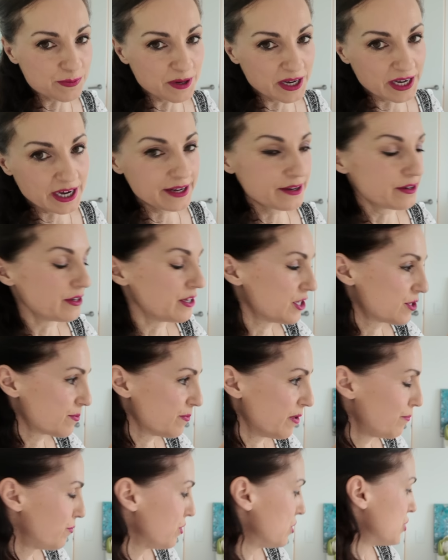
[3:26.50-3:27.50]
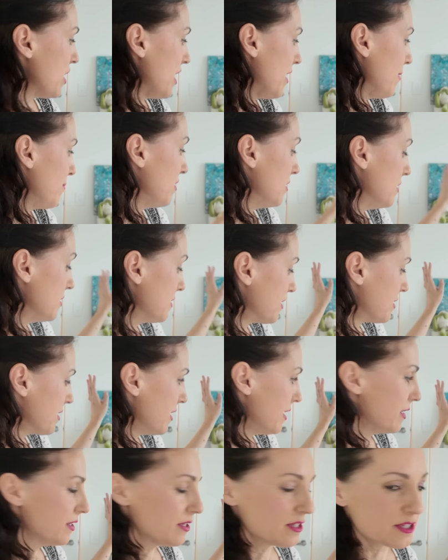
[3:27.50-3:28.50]
my undies, my pajamas,
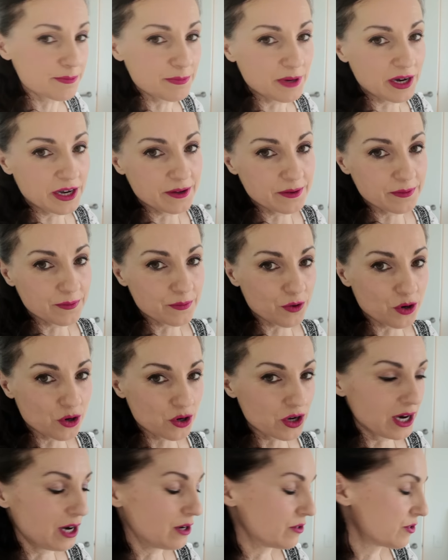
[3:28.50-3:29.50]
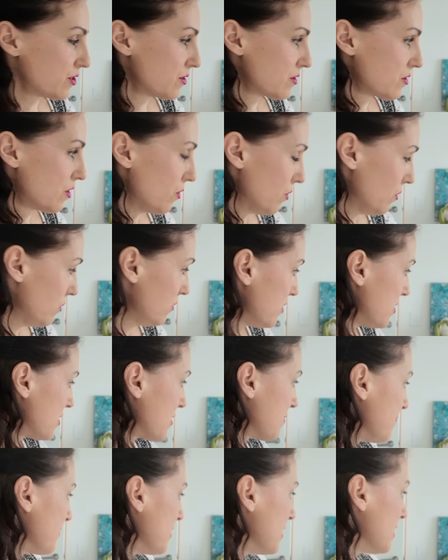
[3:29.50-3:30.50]
and my workout
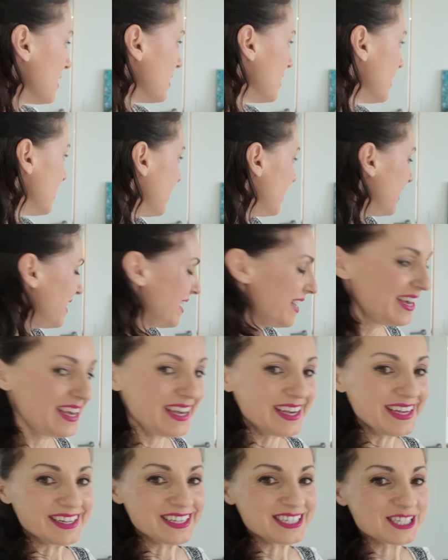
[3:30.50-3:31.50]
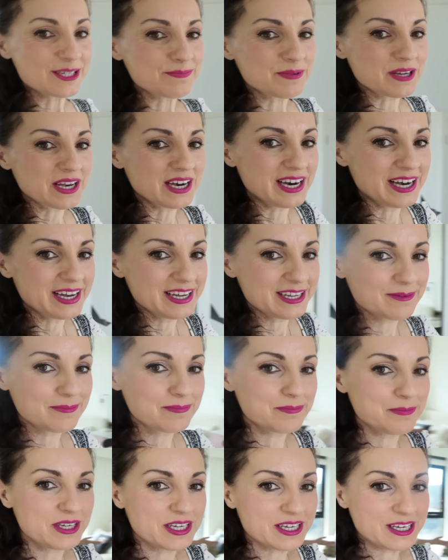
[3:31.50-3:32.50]
clothes. And behind
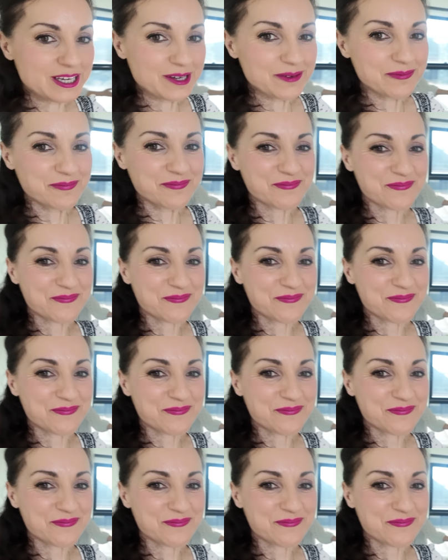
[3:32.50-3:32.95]
me,